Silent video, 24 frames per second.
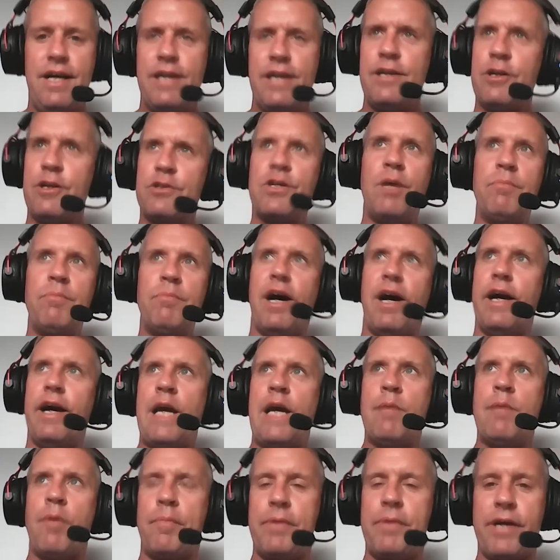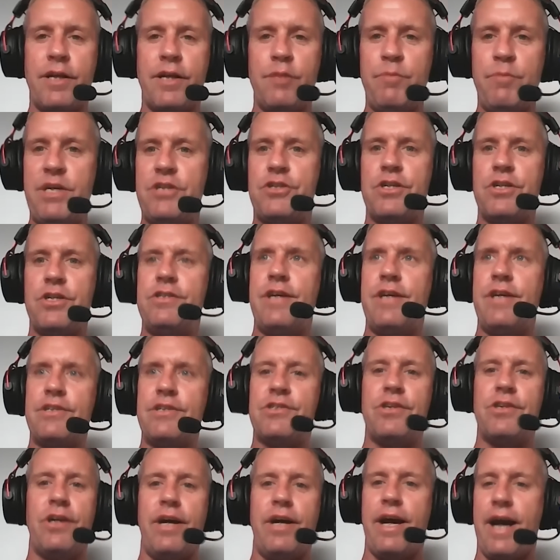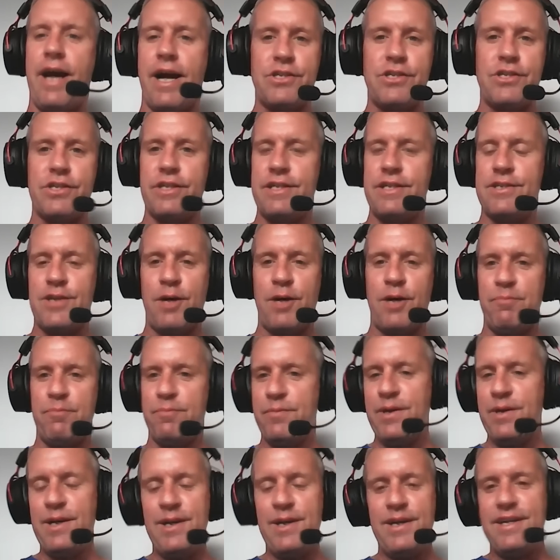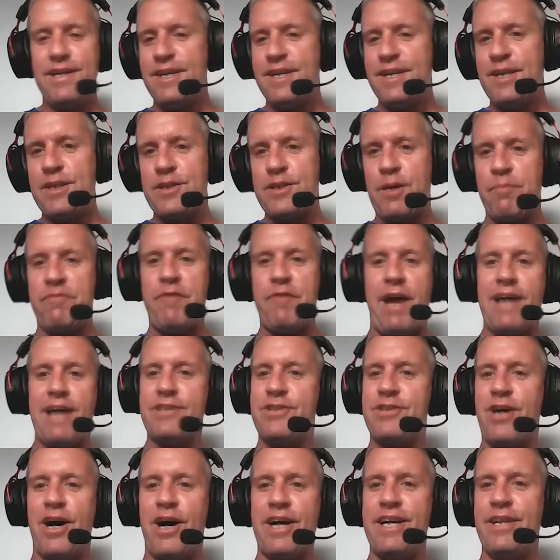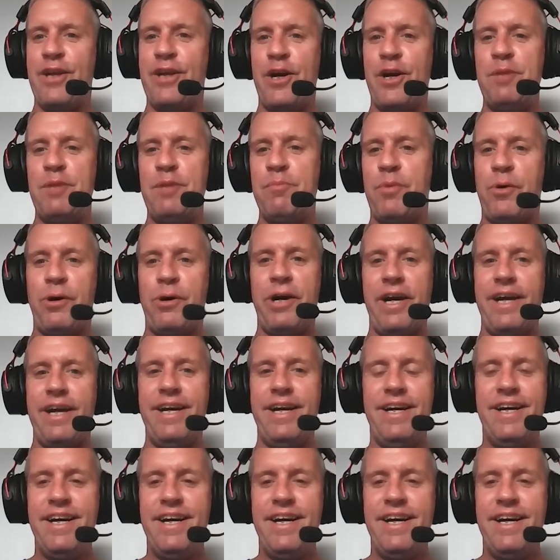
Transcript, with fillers: know some guy came up to me on the beach just yesterday, actually, some some fast talking London boy.